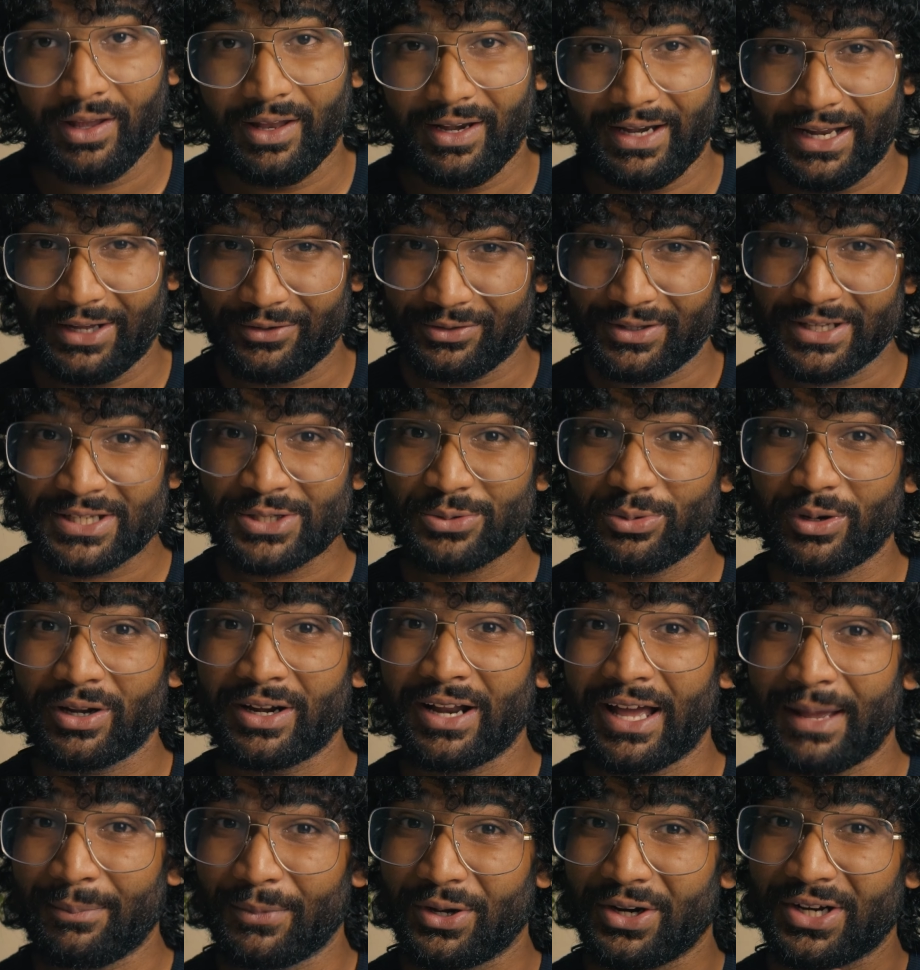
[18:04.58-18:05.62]
Now this one
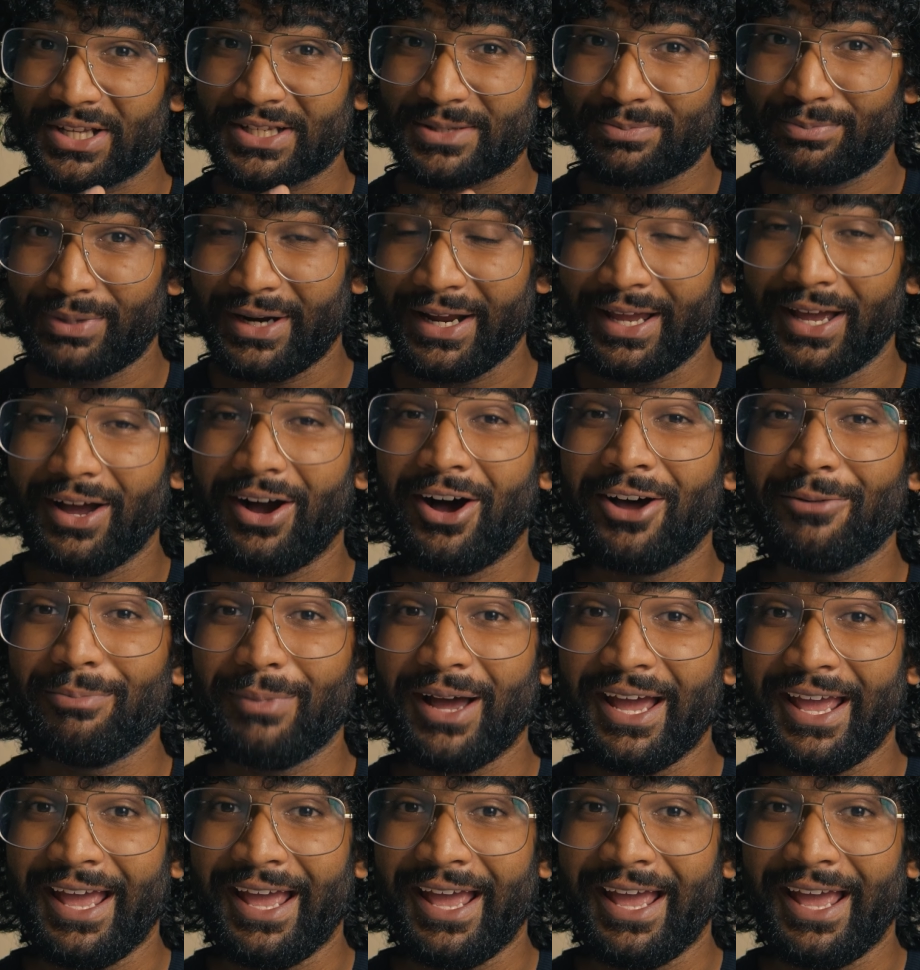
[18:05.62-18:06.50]
I'm gonna spray on my